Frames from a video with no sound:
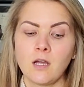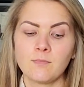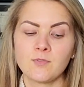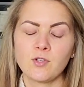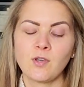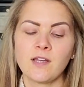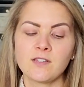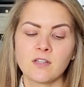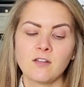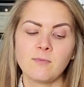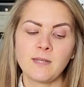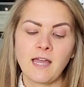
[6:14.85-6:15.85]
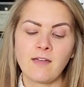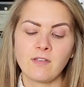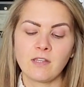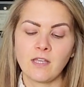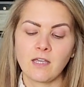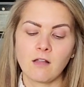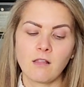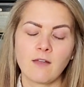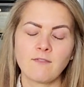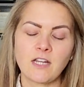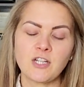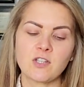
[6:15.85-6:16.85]
So you guys could have been having like a lot
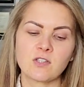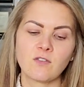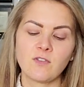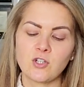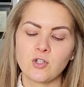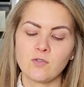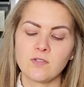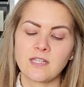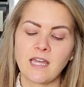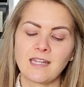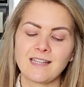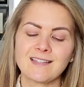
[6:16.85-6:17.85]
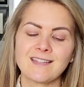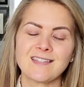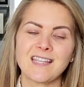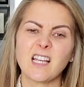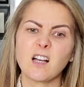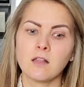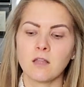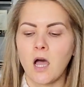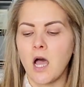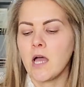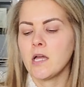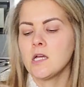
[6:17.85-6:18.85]
of digestive issues, getting sick a
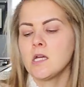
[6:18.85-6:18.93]
lot,